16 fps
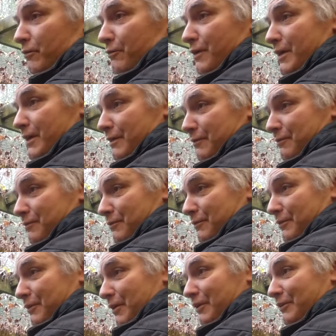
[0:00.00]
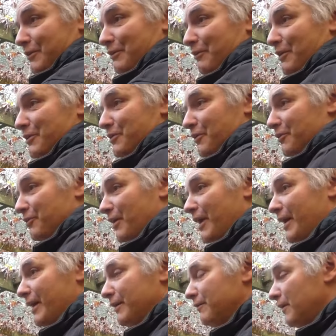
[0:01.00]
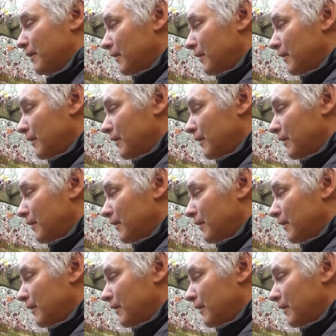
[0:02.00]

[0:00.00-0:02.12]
feet, the original drain,